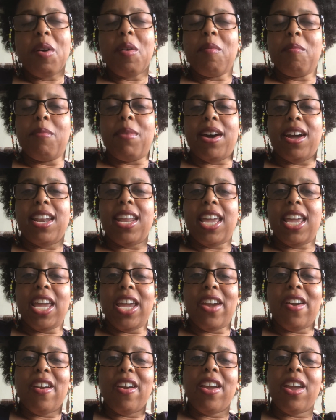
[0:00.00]
But
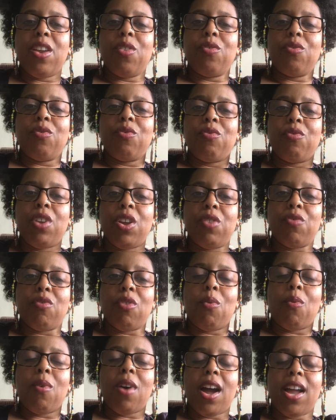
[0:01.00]
here in
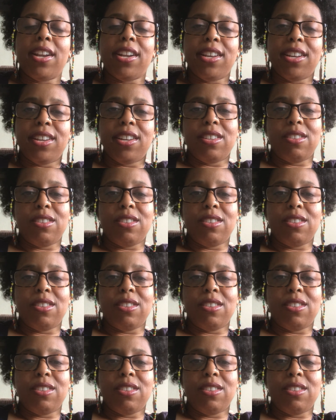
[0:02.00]
Rwanda,